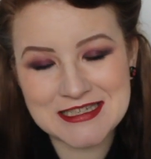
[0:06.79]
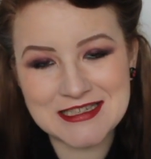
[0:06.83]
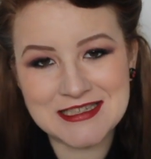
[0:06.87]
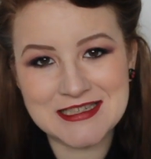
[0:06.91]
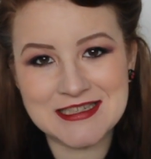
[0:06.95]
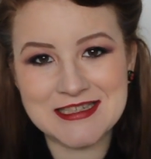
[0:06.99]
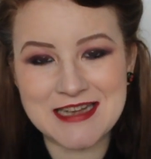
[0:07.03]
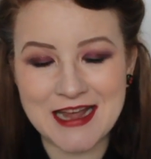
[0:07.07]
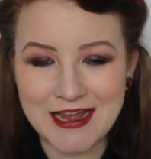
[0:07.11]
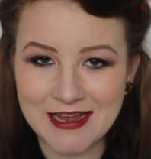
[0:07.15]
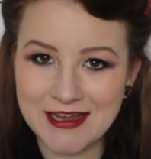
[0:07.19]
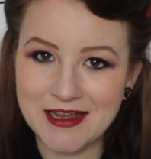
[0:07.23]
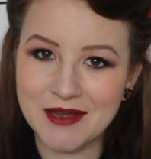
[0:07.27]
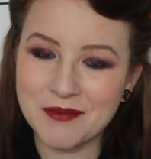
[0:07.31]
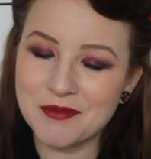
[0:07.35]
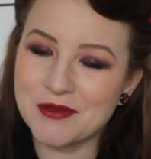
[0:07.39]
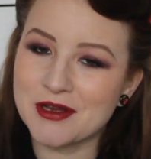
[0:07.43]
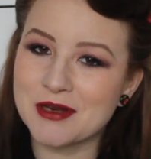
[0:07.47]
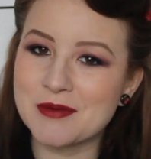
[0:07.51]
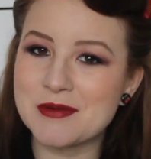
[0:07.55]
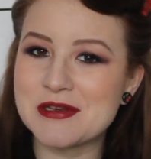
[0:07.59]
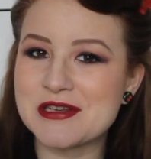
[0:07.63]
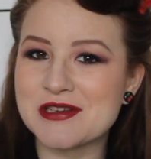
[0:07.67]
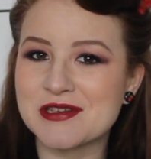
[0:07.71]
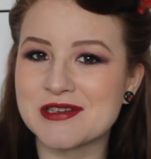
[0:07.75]
Today I'm going
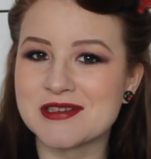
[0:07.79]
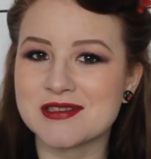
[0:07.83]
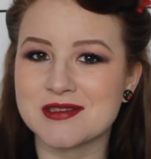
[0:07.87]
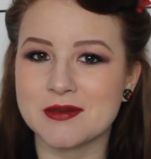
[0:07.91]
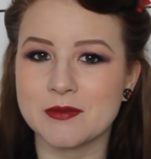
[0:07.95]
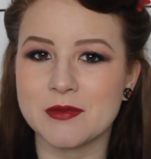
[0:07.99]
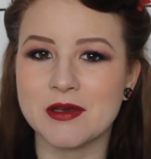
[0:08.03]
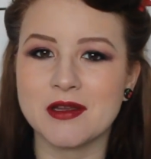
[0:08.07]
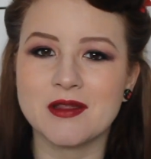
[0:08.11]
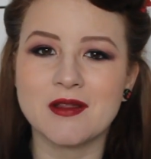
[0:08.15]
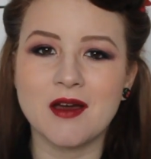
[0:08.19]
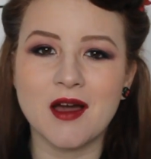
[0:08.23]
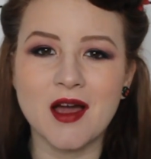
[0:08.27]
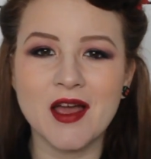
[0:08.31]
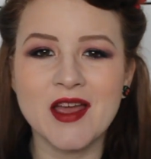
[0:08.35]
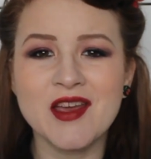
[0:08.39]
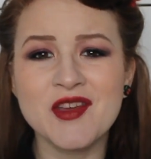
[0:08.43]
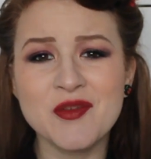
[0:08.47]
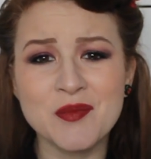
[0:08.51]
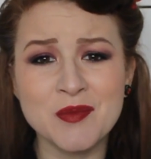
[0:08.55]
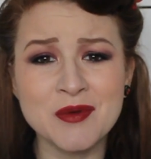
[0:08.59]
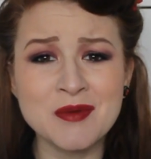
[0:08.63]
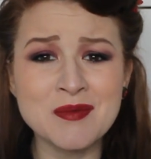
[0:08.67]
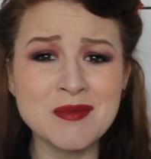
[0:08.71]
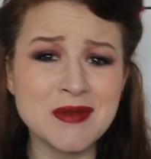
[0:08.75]
to be doing something that I
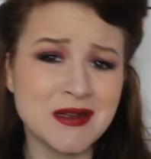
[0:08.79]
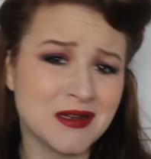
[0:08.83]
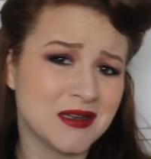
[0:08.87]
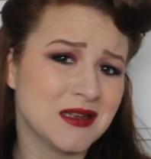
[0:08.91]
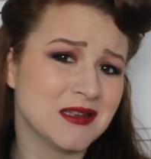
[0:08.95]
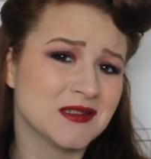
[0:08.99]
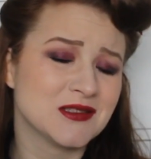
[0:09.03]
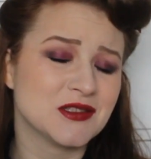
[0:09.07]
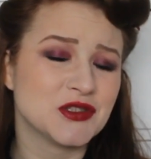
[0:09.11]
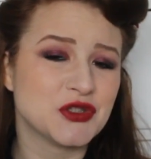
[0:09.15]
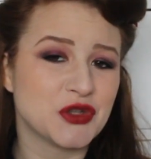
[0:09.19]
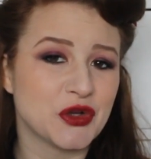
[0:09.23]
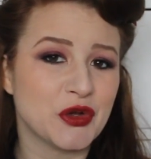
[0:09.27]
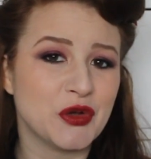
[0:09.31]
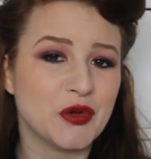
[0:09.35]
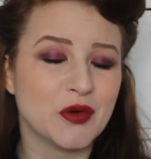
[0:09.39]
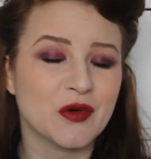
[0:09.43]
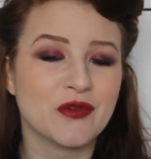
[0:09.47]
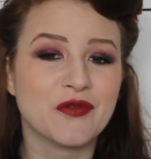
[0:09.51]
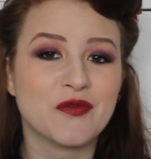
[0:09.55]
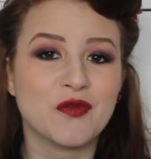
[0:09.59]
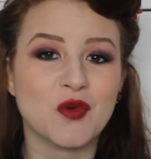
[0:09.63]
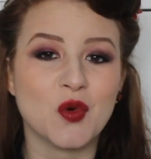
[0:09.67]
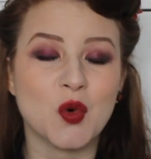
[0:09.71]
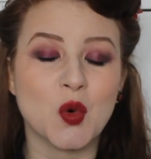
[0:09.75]
have been meaning to do
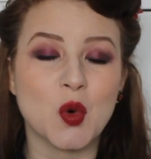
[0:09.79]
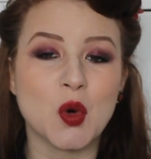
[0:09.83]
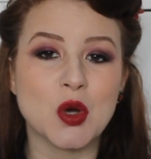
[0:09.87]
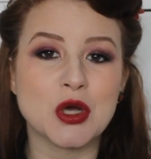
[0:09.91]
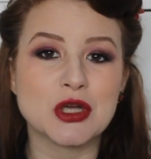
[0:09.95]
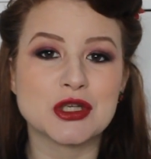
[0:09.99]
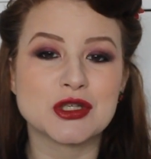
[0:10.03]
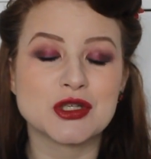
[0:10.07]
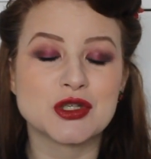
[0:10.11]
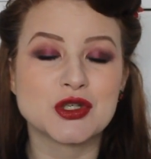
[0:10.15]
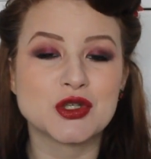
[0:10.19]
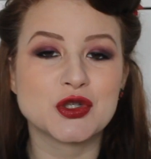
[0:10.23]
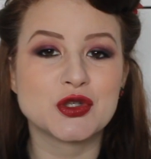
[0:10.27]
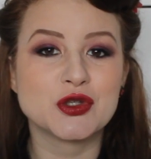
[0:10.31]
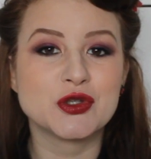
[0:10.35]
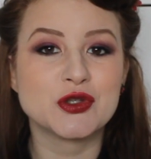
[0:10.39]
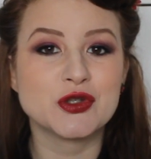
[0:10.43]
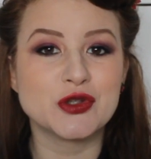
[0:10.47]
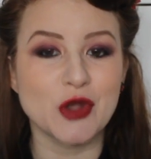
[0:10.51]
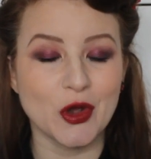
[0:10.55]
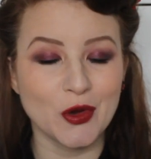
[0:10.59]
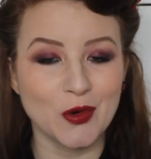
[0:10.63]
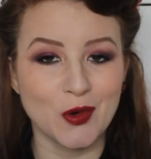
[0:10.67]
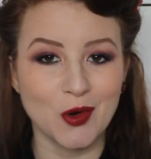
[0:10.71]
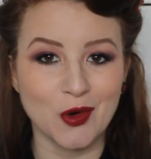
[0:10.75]
for
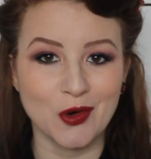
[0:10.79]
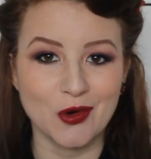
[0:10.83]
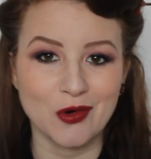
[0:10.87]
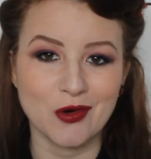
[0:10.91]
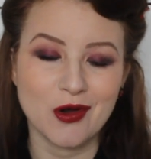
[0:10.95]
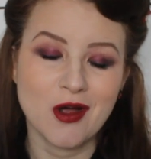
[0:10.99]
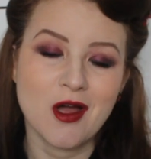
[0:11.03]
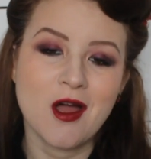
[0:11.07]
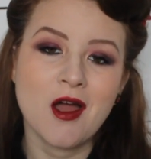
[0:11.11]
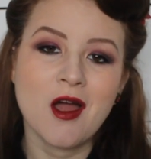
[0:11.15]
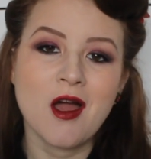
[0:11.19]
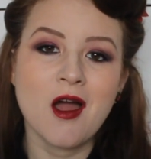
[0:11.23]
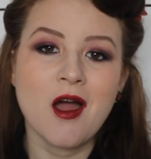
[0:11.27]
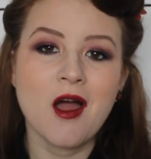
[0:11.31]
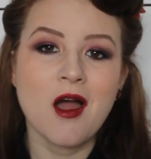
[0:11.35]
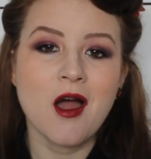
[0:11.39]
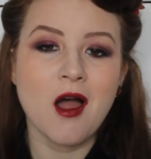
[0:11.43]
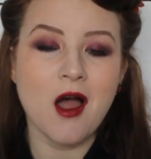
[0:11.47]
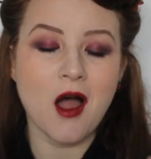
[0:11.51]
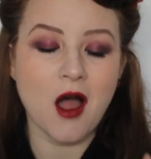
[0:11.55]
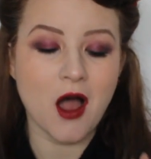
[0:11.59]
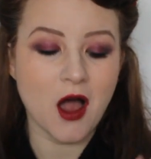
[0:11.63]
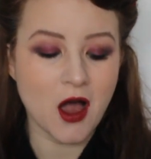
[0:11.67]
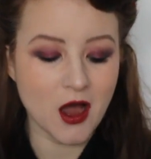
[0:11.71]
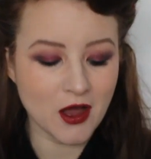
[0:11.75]
so long.
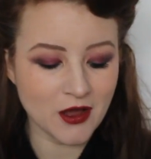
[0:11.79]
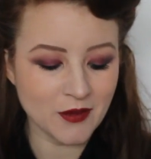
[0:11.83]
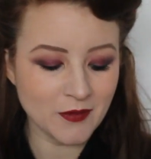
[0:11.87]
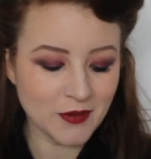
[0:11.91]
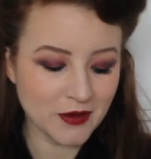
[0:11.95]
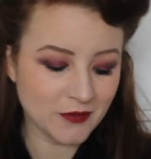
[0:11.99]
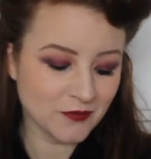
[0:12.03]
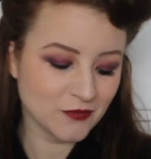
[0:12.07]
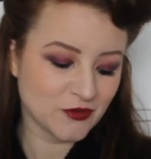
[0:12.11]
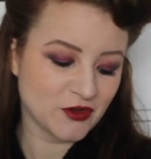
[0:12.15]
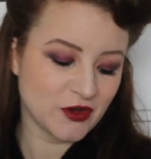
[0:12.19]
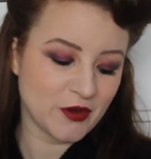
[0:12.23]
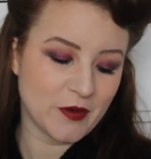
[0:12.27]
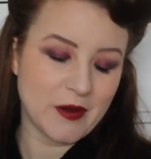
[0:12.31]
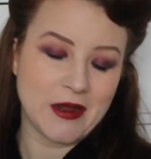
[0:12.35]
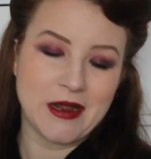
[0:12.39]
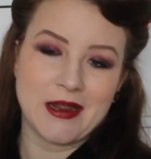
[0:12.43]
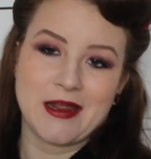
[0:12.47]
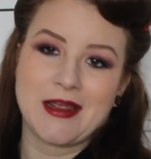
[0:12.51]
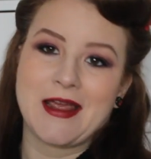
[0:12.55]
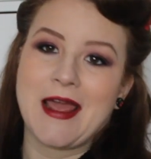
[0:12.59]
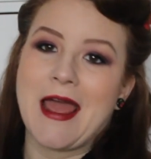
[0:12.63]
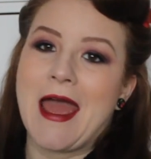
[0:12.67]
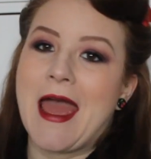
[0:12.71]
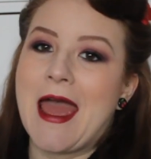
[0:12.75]
I am doing
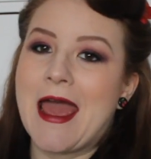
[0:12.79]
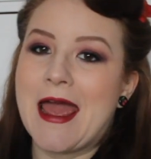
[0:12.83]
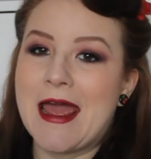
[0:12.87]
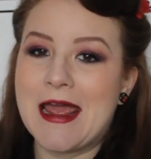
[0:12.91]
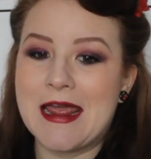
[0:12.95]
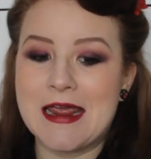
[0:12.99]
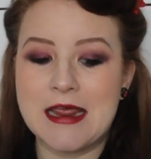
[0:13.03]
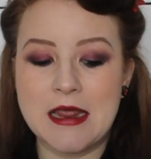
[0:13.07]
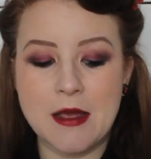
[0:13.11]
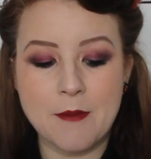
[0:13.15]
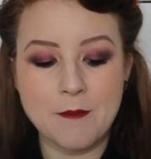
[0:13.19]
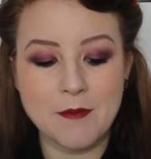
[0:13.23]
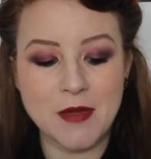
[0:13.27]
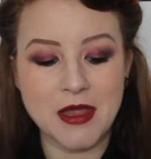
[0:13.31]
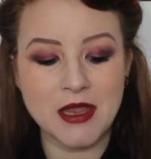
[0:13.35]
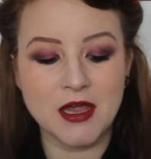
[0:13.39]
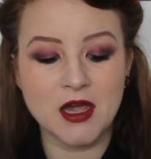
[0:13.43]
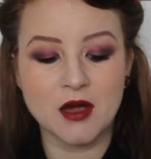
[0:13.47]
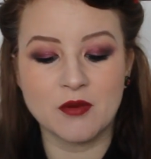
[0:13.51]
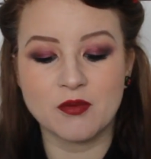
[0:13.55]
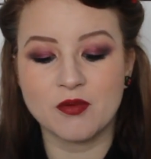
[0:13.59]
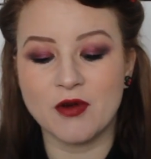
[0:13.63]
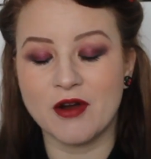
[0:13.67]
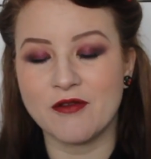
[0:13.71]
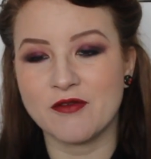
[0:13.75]
a
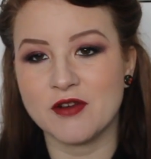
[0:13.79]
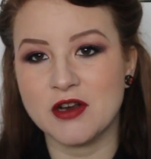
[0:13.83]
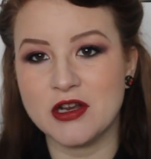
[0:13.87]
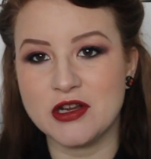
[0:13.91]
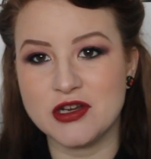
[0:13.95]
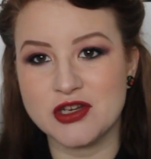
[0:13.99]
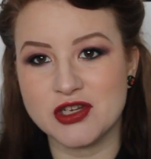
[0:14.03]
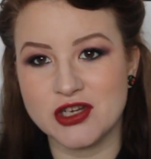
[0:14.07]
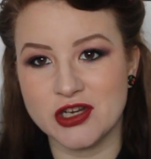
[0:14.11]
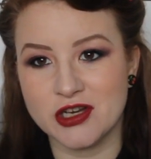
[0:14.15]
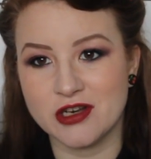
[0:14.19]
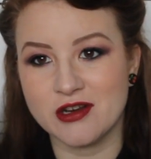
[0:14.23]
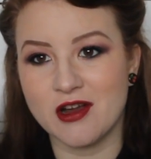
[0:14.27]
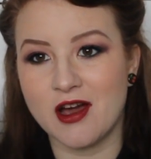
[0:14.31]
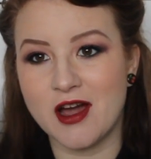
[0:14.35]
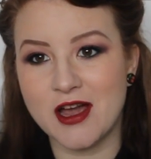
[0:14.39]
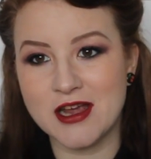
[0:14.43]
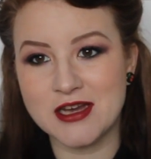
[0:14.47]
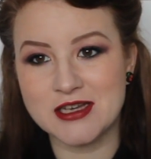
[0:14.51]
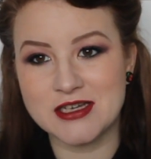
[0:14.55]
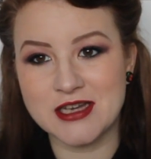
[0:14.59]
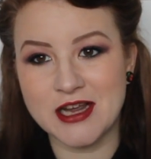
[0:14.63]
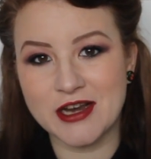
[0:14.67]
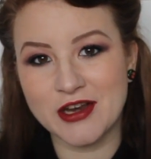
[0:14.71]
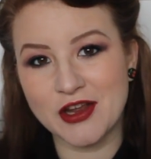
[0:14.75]
Makeup Revolution
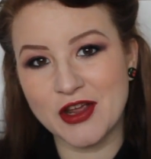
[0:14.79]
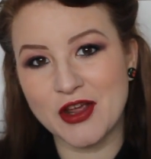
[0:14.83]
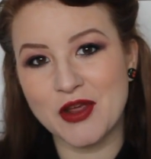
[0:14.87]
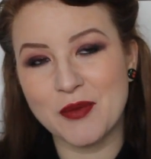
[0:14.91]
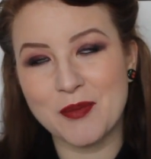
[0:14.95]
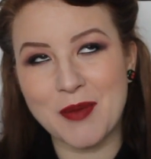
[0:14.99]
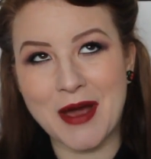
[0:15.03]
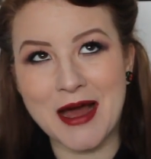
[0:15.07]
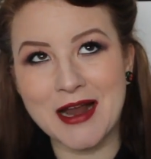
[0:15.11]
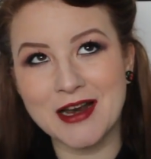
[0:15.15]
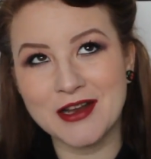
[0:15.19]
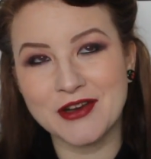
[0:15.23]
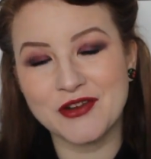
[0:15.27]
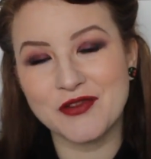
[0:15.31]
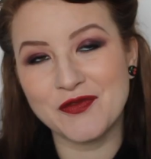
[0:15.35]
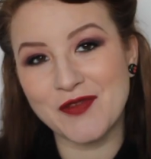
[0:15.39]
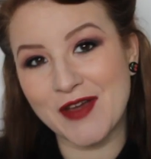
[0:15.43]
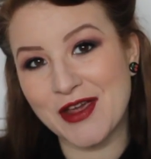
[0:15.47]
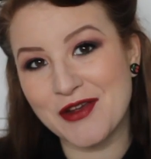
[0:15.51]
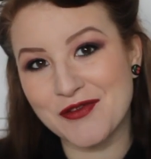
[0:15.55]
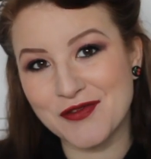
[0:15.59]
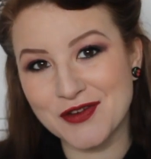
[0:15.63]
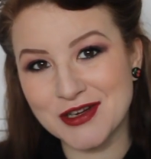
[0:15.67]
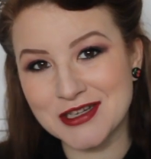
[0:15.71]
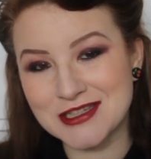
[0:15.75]
eyeshadow palette
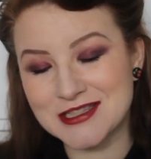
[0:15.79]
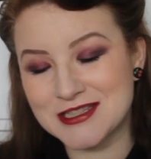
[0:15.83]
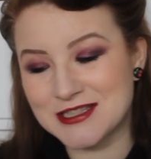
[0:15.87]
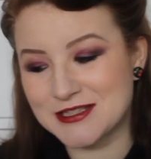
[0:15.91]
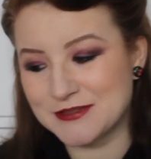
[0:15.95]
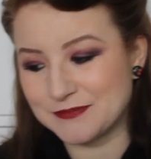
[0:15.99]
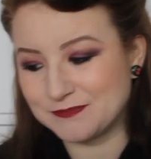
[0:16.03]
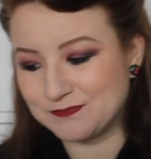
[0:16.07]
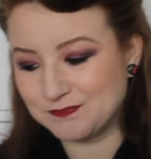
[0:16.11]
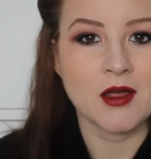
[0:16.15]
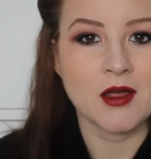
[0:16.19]
favourites.